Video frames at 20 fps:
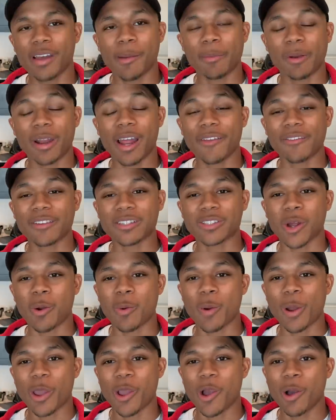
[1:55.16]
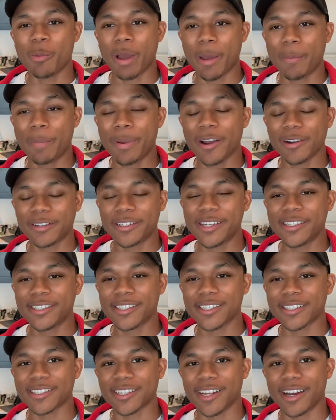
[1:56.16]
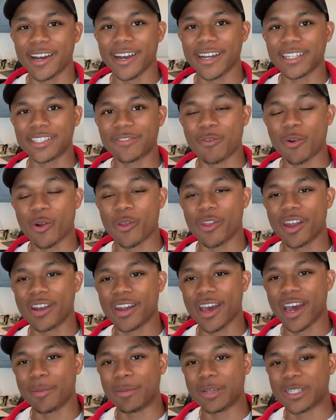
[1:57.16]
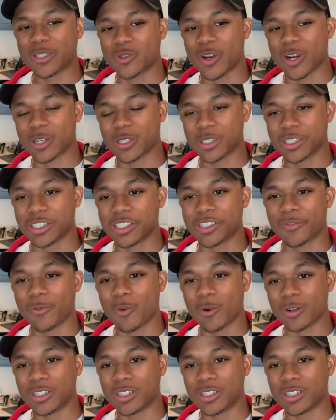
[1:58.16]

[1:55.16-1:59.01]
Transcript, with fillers: I'm gonna have to start working on my peer teaching slides for the anatomy structures for